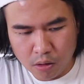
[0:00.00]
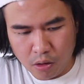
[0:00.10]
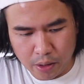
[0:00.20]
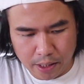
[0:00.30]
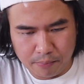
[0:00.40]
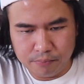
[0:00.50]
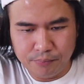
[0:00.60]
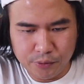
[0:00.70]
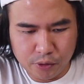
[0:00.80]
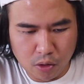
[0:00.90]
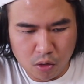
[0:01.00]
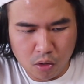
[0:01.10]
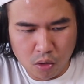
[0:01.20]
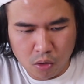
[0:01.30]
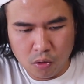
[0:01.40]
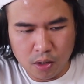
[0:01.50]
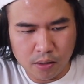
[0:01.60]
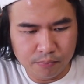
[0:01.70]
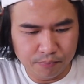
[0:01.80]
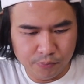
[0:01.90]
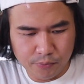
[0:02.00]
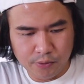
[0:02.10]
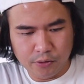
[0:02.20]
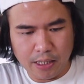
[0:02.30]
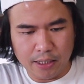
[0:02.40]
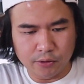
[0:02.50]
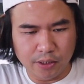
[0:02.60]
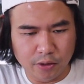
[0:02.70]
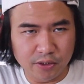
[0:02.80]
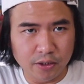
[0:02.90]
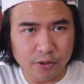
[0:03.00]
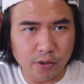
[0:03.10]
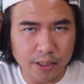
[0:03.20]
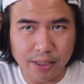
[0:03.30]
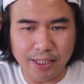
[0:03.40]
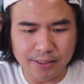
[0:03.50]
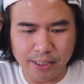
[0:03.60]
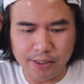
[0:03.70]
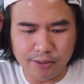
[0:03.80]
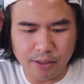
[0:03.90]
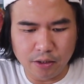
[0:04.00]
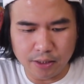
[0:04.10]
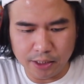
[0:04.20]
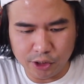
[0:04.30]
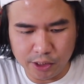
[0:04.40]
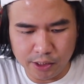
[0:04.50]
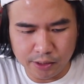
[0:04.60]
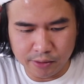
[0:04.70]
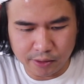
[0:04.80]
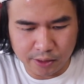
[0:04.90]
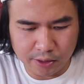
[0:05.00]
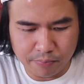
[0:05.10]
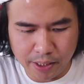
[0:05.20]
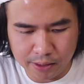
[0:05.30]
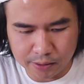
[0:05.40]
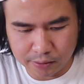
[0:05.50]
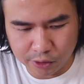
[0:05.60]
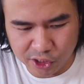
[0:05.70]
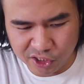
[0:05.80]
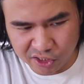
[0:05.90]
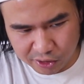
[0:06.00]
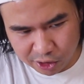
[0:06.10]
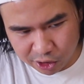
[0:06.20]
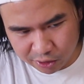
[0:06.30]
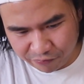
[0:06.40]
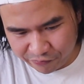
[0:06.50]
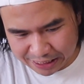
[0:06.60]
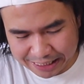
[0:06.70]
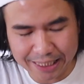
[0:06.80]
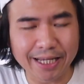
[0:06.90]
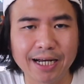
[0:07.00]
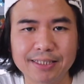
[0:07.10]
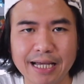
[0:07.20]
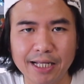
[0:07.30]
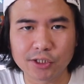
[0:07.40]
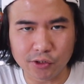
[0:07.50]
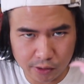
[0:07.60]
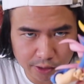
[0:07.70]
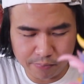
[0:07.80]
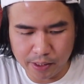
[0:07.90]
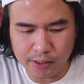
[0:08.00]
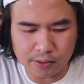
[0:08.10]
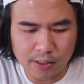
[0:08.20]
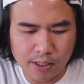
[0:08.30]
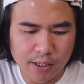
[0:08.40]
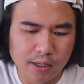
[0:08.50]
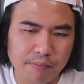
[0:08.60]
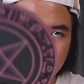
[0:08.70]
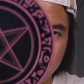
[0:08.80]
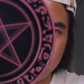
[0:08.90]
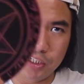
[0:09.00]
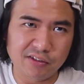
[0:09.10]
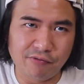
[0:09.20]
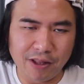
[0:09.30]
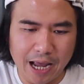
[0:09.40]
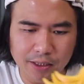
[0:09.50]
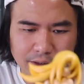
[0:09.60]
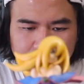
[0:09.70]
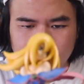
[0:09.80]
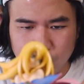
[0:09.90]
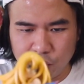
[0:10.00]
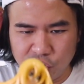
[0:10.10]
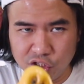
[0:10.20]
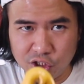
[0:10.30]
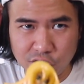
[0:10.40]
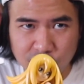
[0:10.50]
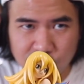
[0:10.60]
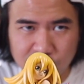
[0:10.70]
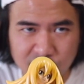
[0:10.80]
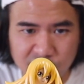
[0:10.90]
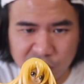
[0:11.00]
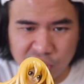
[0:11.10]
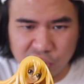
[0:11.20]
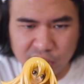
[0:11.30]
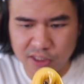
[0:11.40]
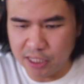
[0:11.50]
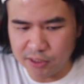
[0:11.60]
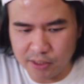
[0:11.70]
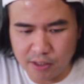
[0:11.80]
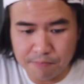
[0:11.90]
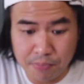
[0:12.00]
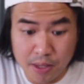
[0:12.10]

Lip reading: Okay, so yeah, so it doesn't, so like I said, it doesn't look like this base, she doesn't physically get attached to this base because it's just flat, so it just essentially stands there.